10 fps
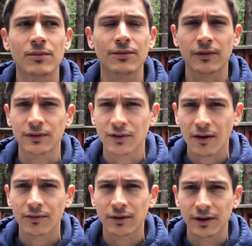a
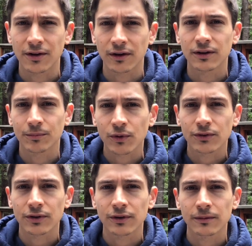philosophically curious
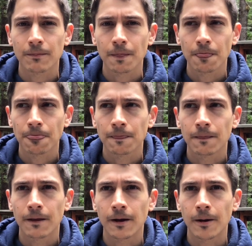person.
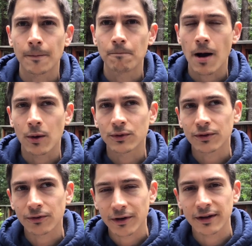I was
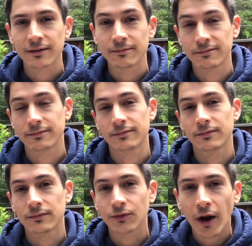already
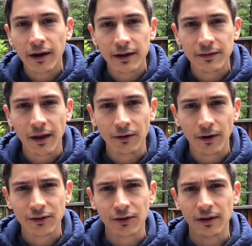trending in that
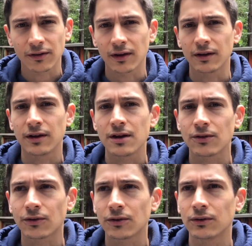direction as an
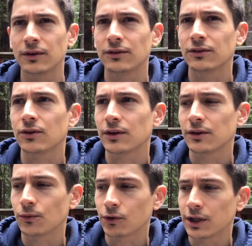18-year-old and starting
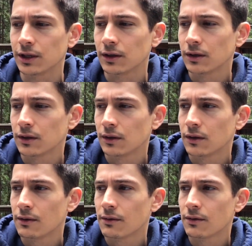to read,
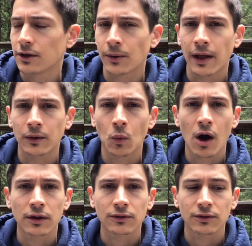Alan
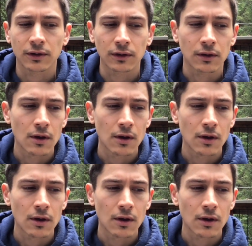Watts and